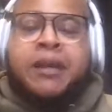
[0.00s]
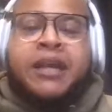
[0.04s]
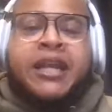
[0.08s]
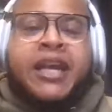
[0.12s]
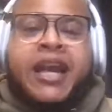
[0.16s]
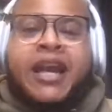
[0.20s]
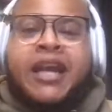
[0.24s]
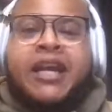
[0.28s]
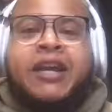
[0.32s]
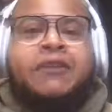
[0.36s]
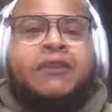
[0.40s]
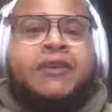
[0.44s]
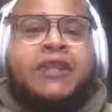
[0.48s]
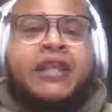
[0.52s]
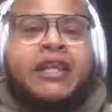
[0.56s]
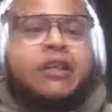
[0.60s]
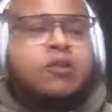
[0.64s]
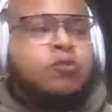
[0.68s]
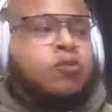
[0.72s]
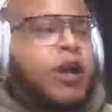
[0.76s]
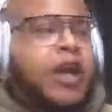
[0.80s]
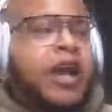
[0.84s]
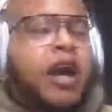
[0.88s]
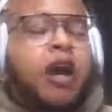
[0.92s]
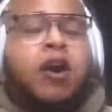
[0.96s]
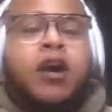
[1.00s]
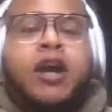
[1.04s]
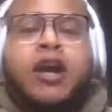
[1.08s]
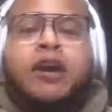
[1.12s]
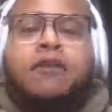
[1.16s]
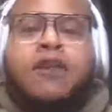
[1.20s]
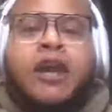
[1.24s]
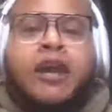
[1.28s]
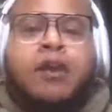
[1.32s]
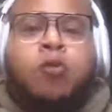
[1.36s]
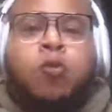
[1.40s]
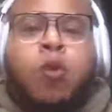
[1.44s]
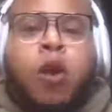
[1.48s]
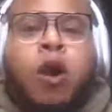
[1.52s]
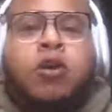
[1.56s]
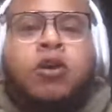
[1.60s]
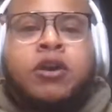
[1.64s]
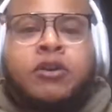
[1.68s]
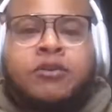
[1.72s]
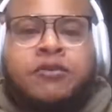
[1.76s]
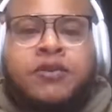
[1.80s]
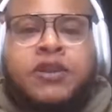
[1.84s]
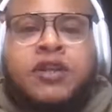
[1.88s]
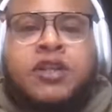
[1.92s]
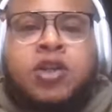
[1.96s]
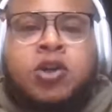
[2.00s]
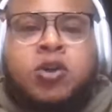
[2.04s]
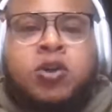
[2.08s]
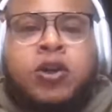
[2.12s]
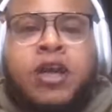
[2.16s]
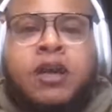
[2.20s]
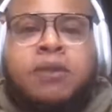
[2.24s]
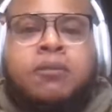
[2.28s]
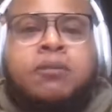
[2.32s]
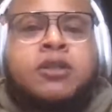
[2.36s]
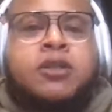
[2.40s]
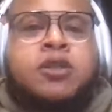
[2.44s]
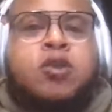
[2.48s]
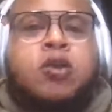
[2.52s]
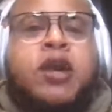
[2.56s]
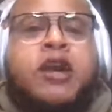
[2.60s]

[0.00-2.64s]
But now everything, we all have like walking video cameras.